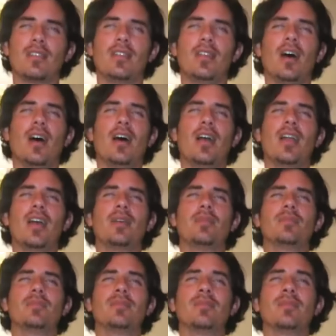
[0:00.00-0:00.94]
the I
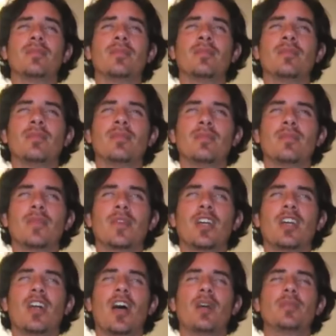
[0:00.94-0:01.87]
am
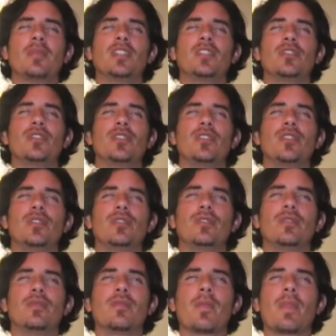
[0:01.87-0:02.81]
coming to
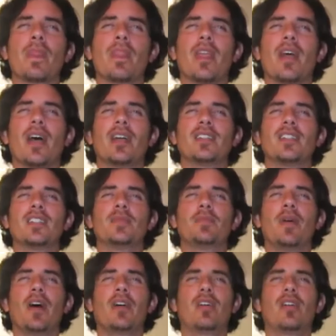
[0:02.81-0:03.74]
you as a
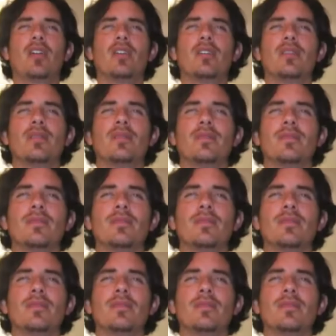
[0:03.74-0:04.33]
spiral